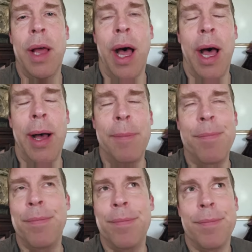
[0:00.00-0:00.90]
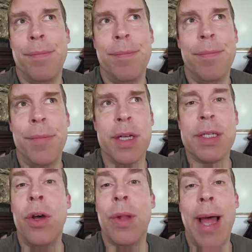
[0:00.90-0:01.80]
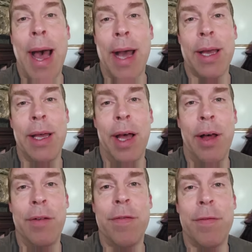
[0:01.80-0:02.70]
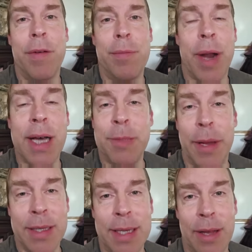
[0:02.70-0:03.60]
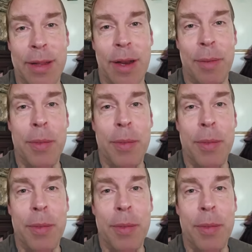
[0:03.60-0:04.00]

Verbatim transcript: um, there's no lack of prospects out there.